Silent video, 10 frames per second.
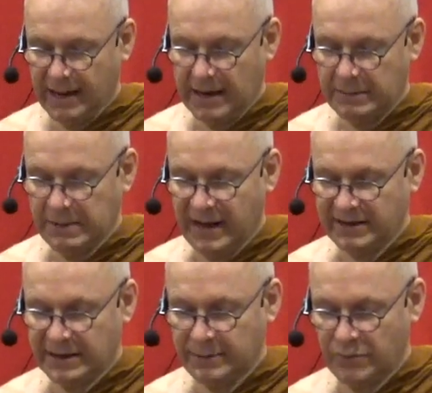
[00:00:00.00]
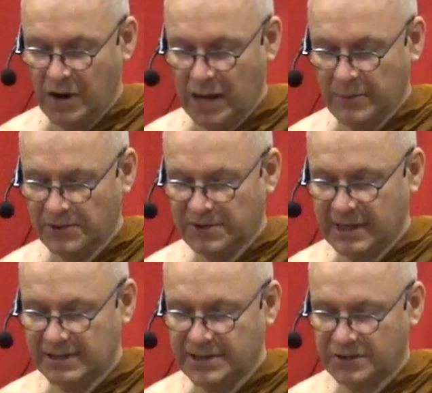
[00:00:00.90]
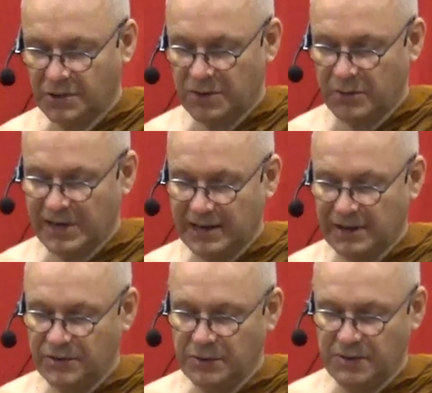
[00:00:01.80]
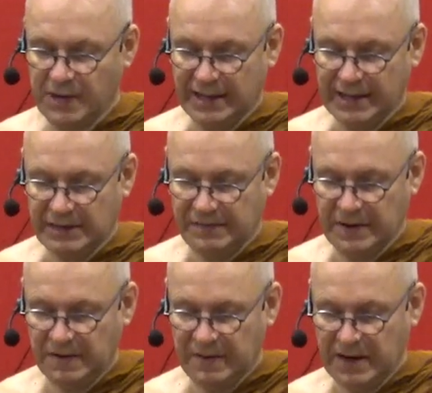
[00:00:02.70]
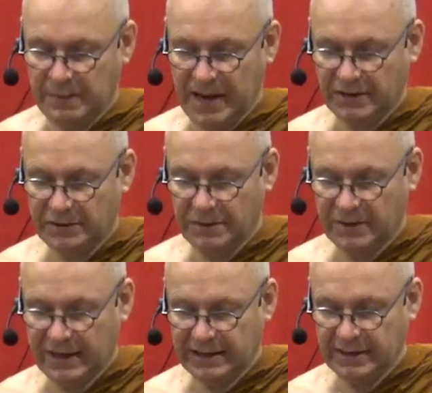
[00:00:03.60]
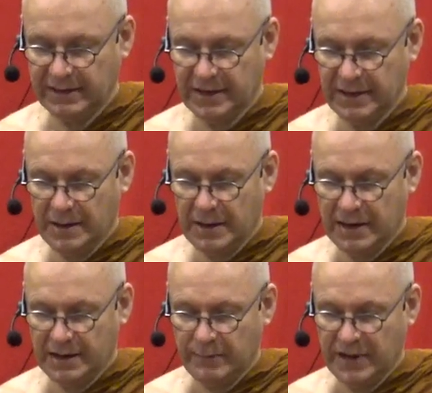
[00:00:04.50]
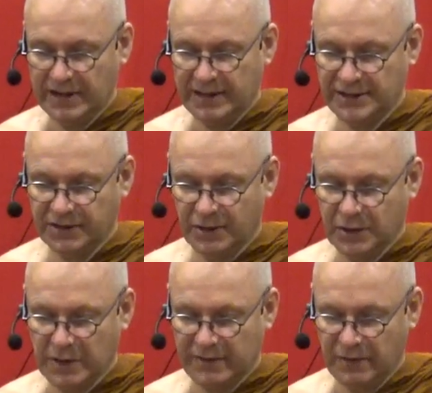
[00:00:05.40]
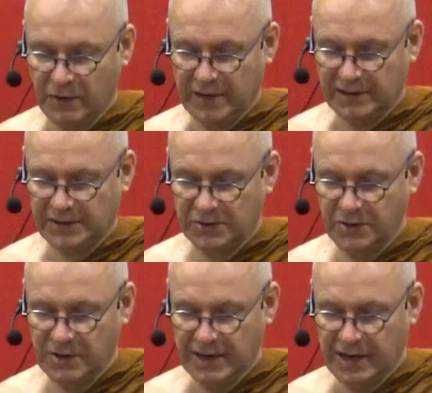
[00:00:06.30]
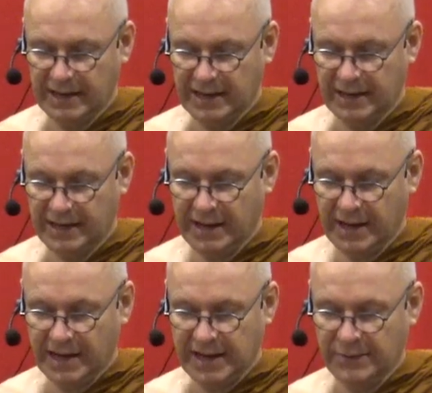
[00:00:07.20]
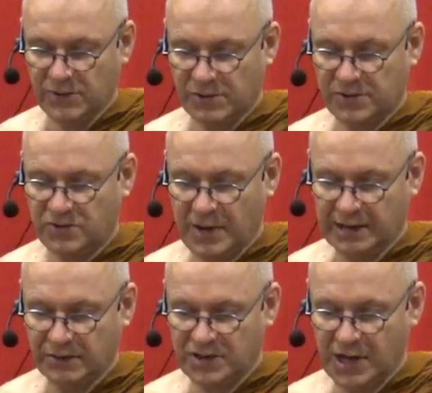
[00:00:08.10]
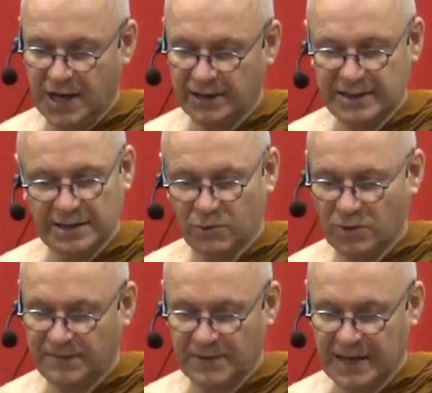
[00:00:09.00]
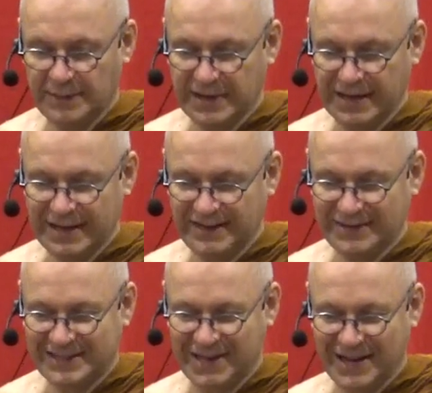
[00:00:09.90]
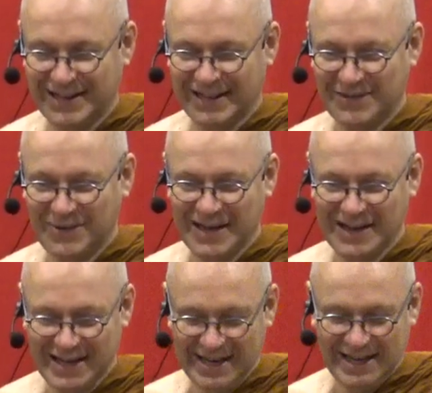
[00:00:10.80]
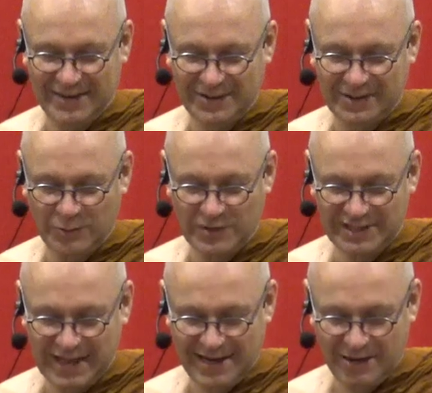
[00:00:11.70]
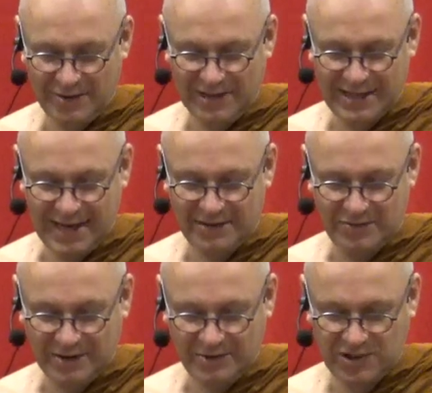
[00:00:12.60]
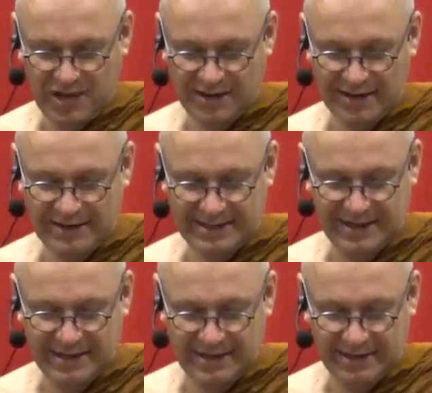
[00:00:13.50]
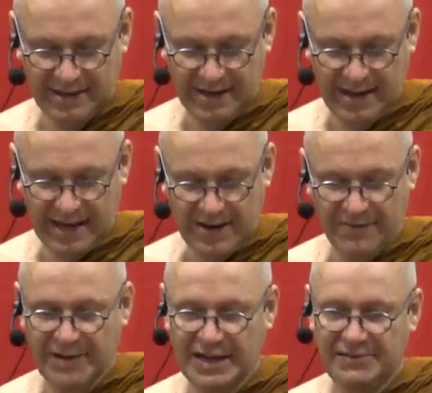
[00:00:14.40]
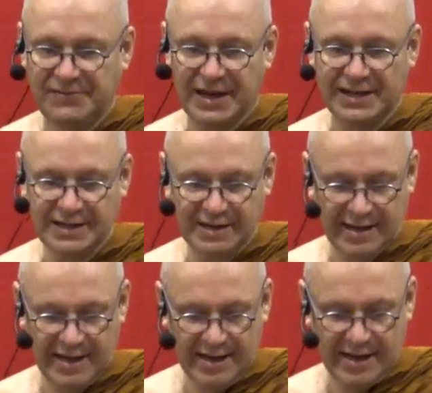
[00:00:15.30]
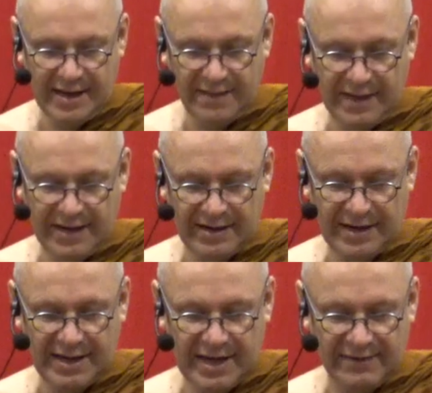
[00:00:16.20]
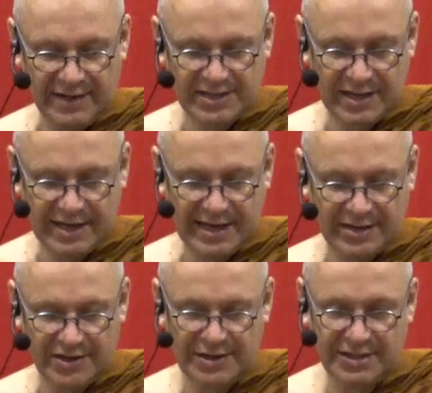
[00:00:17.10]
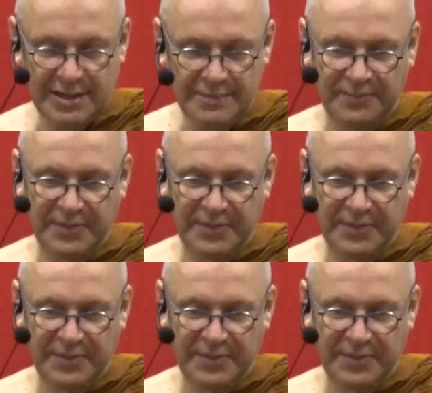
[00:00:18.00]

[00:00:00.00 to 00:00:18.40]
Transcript: I remember Ajahn Brahm also tells the story when he had a toothache. He had a very, very bad toothache. Uh, uh, many years ago. You may have heard that story. And he, and he was also trying to chant. It didn't work for him. He was chanting away. He was almost standing on his head trying to chant, and it still didn't have any effect. And then eventually he just uh,